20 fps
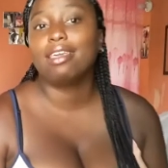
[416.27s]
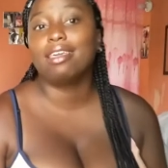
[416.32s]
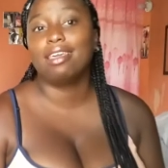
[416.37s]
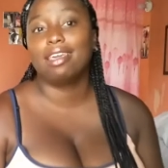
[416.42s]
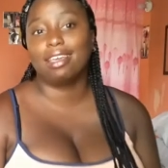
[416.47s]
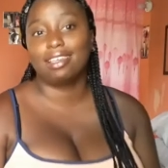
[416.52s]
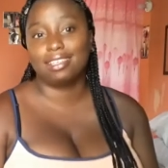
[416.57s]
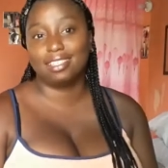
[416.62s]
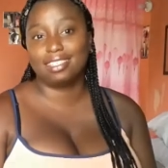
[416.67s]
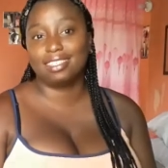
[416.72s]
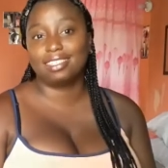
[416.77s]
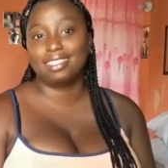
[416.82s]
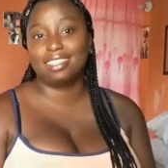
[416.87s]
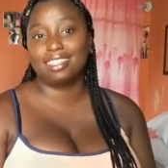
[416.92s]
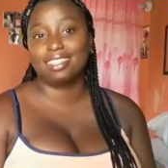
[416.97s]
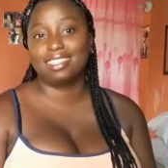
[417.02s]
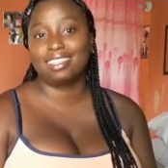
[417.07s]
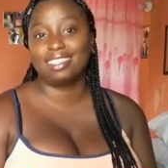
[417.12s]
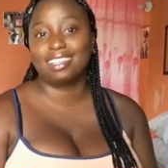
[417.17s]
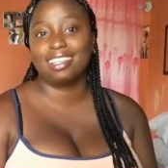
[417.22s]

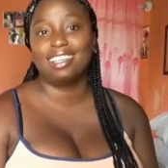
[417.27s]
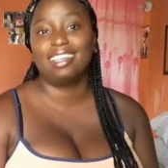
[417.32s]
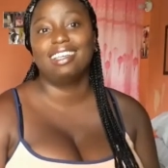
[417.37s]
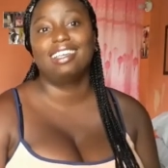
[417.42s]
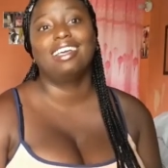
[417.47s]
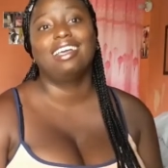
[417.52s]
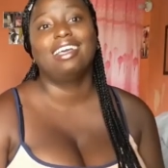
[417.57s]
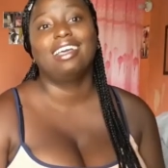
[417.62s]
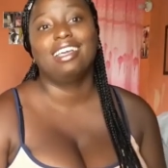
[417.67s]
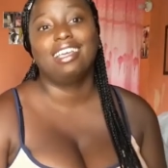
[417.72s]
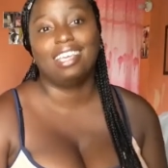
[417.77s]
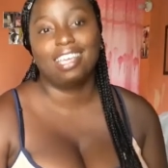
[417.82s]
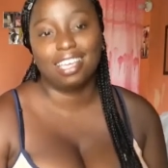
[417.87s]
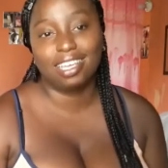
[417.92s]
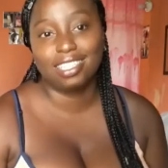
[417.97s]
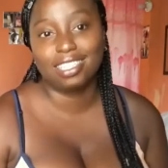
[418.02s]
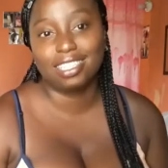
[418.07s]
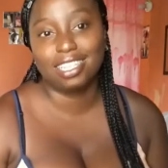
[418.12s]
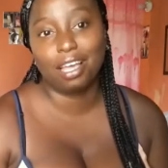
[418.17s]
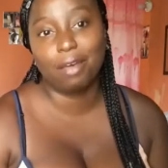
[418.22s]

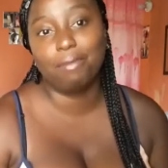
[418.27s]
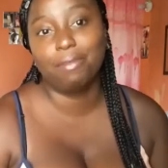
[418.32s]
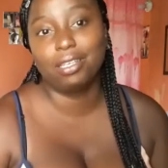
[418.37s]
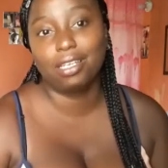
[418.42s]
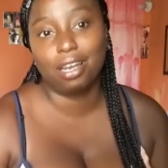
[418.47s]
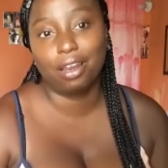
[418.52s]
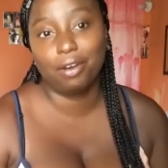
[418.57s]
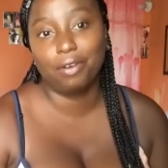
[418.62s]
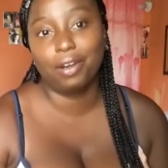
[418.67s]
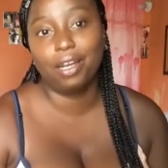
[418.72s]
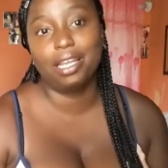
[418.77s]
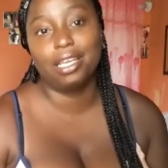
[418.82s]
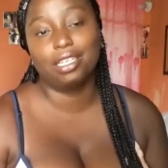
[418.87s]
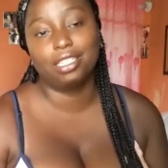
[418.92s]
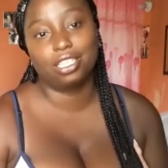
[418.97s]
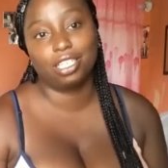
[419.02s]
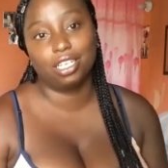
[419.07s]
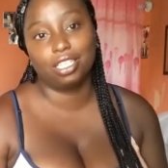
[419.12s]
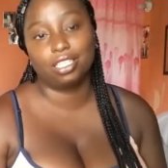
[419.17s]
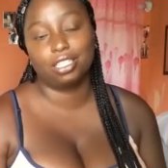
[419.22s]
Yes, I'm in a
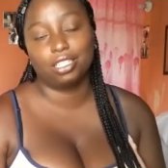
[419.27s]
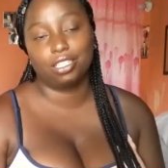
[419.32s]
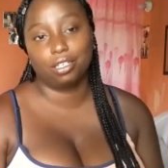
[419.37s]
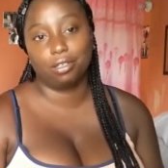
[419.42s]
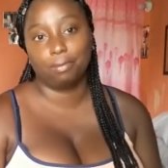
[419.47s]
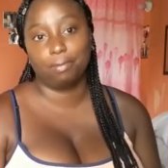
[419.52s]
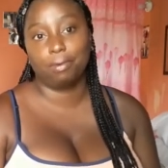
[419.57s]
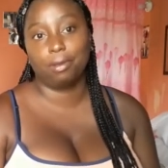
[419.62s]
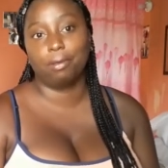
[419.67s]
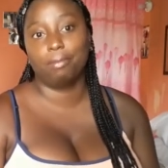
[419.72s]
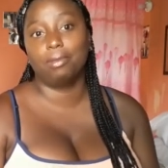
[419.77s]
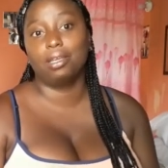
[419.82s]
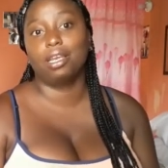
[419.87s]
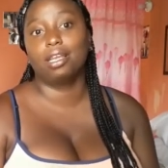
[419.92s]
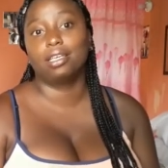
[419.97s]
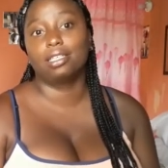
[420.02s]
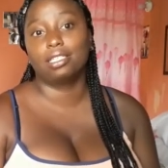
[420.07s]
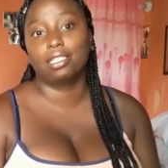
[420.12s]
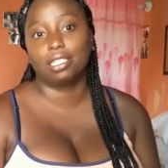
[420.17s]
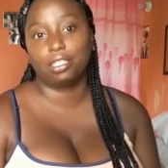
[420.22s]
relationship. I'm in
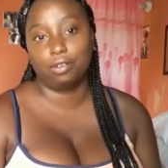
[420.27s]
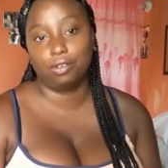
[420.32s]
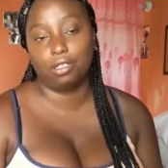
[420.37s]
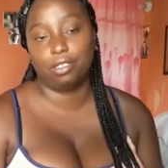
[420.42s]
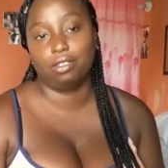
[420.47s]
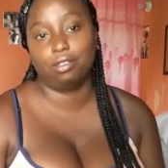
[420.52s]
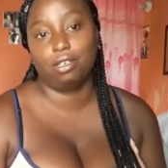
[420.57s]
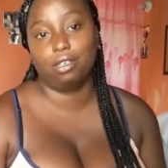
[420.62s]
a serious